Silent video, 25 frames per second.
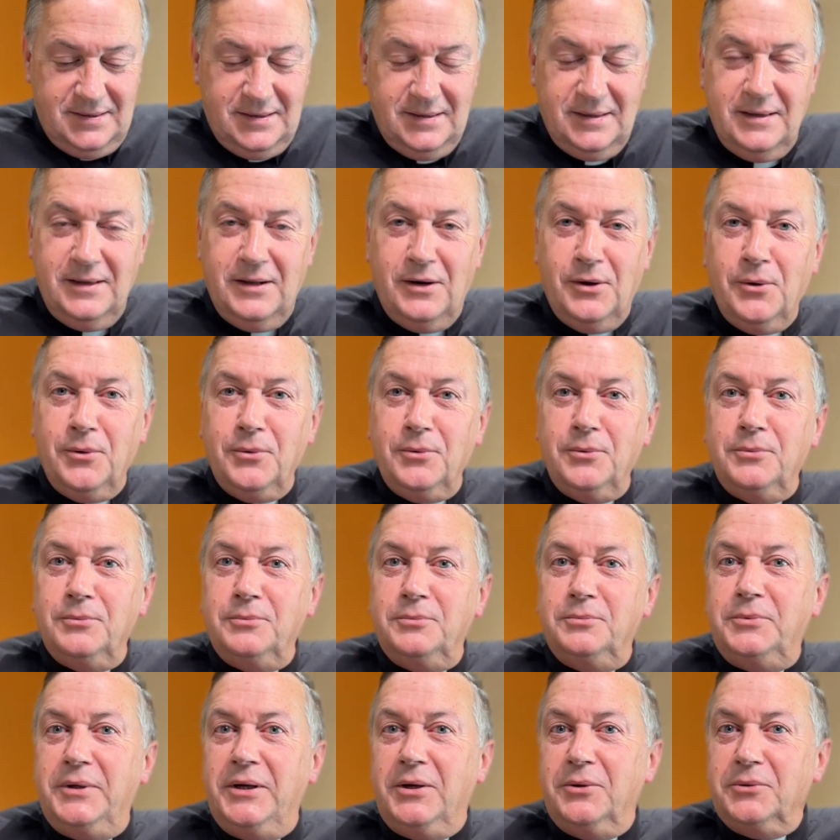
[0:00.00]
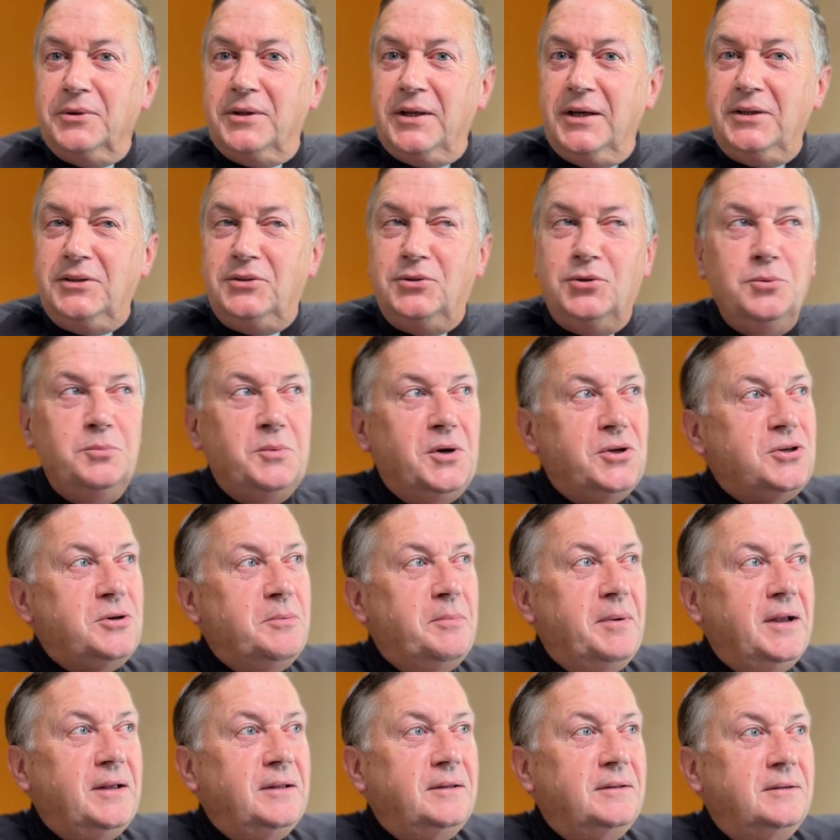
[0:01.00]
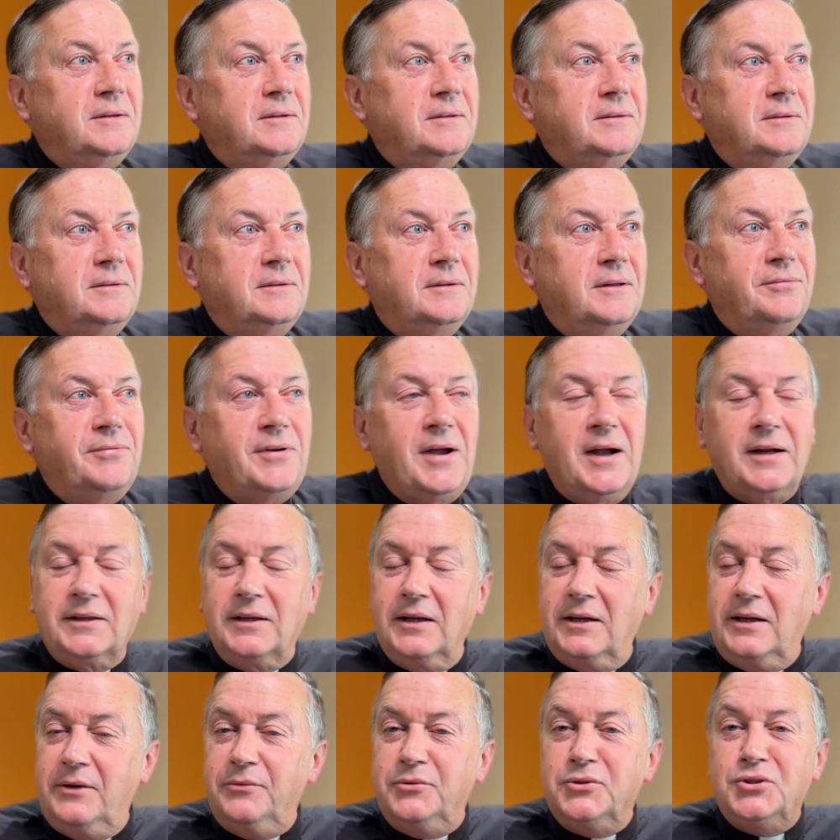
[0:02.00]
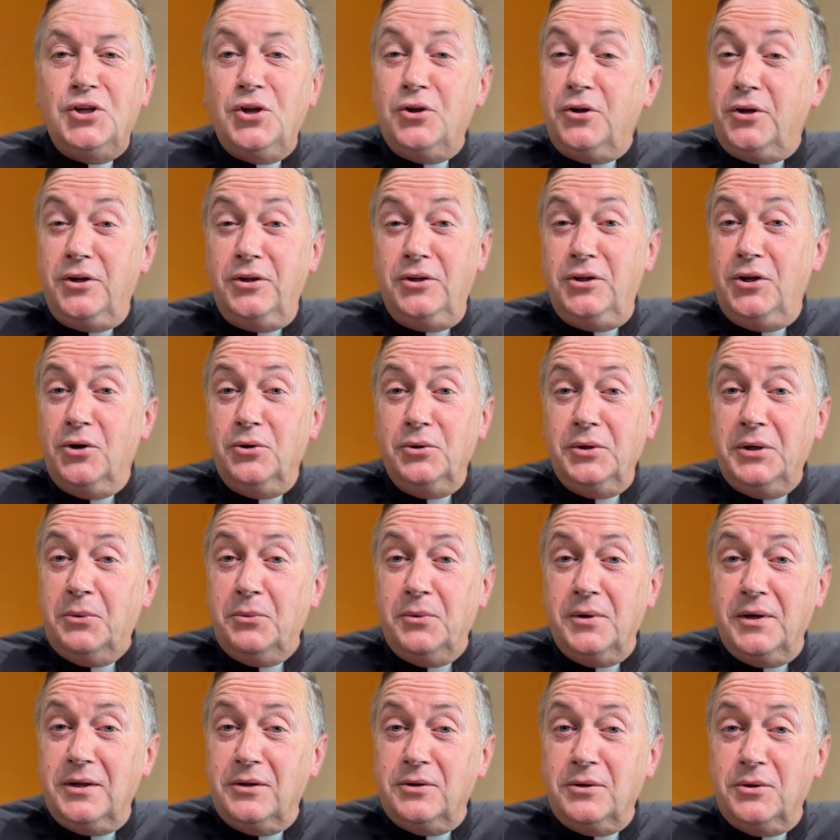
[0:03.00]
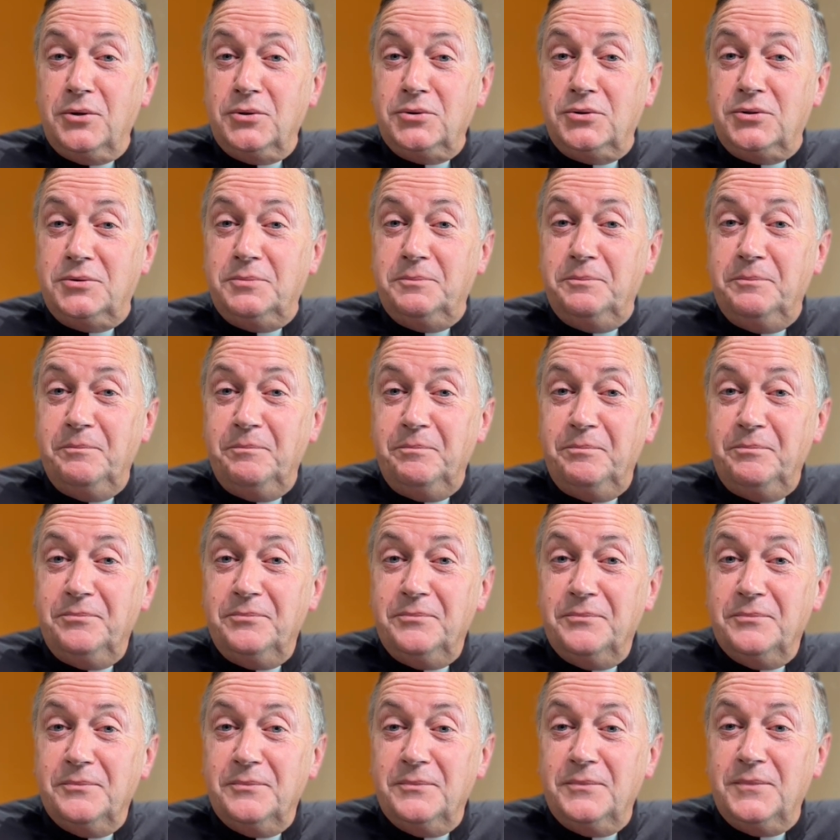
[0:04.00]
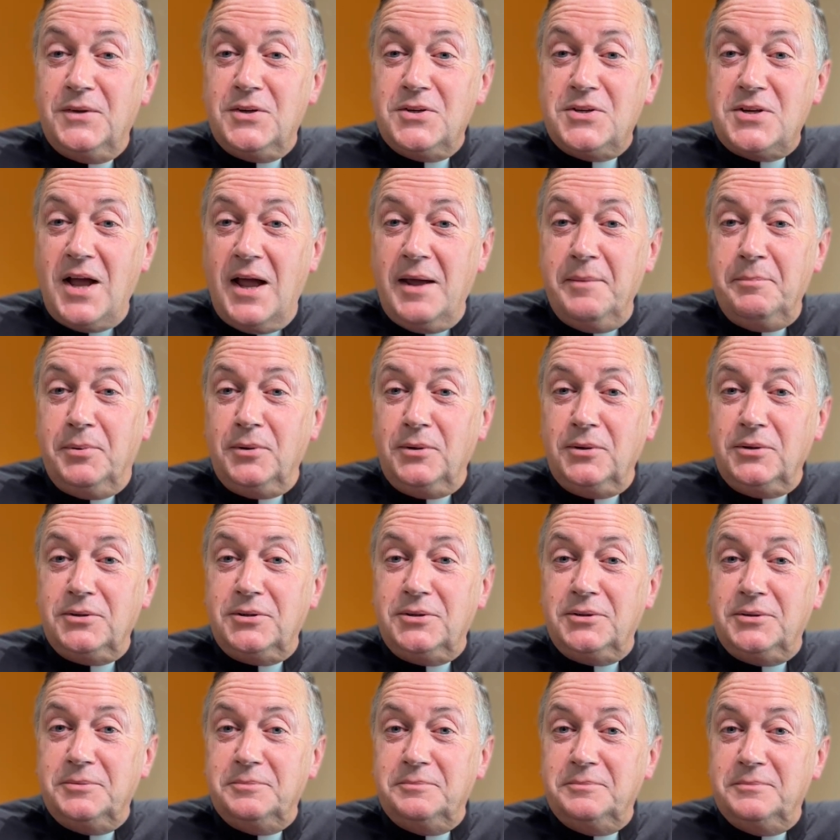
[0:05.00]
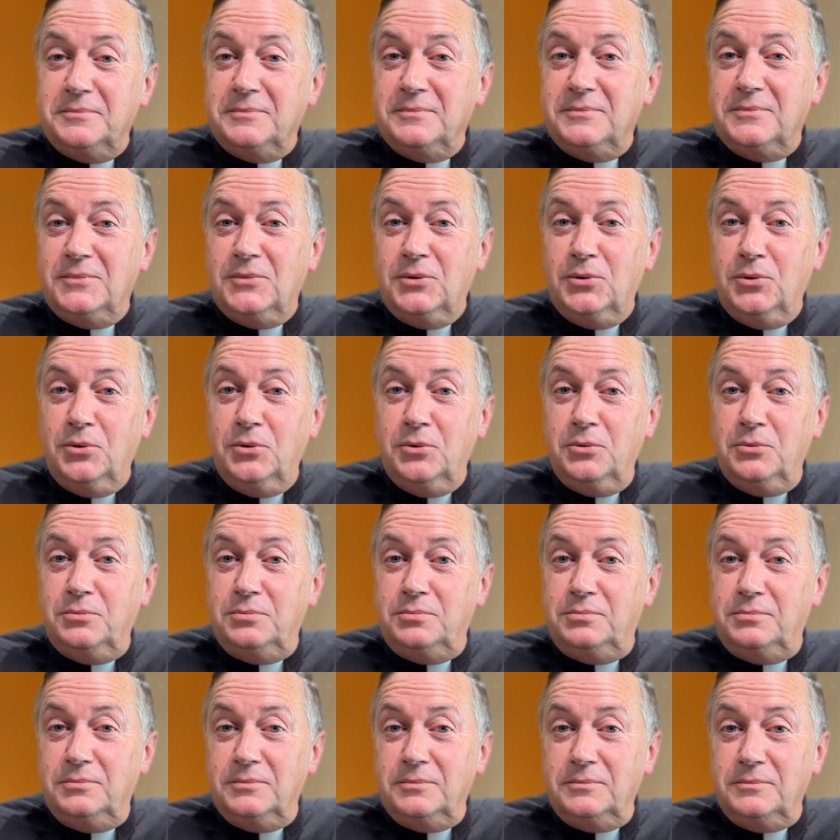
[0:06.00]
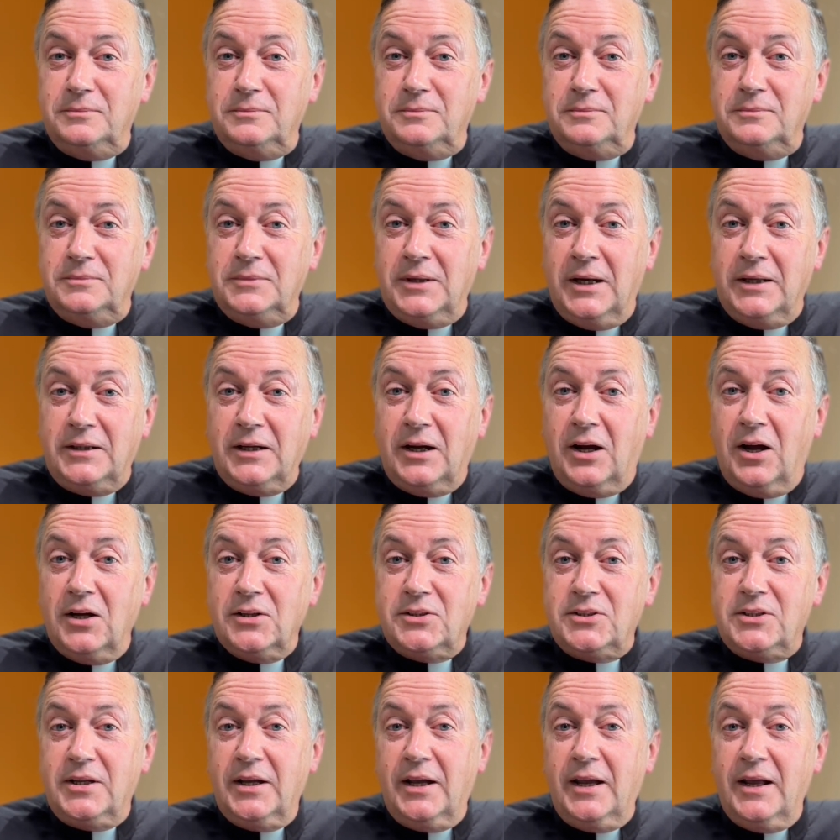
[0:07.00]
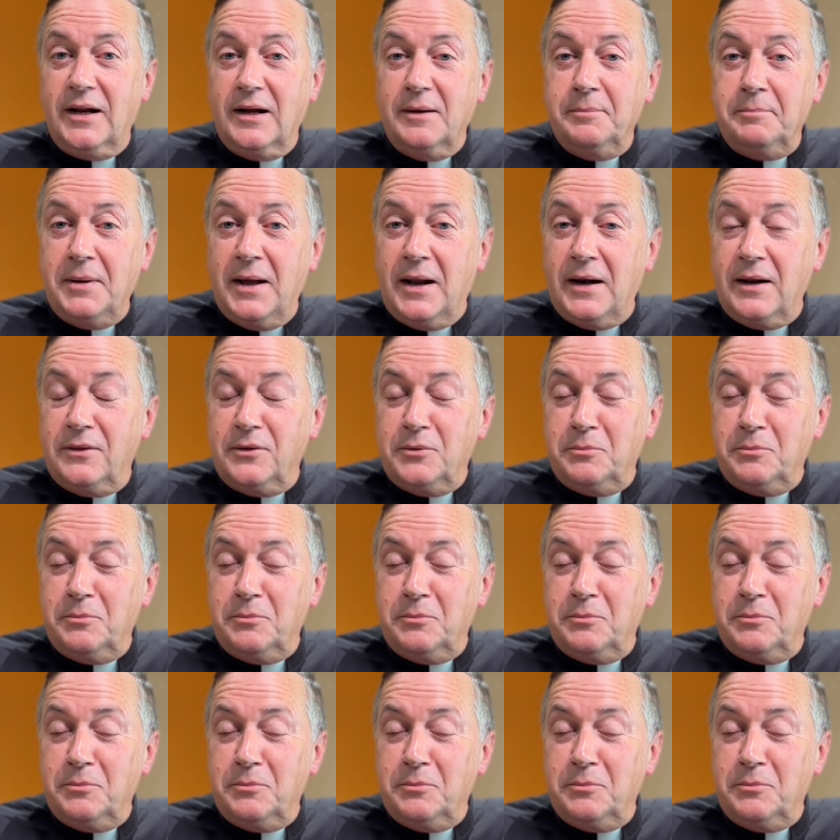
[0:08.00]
you know, we don't think too much about the fact that he was the only, the only one of those disciples who had the guts to get up out of the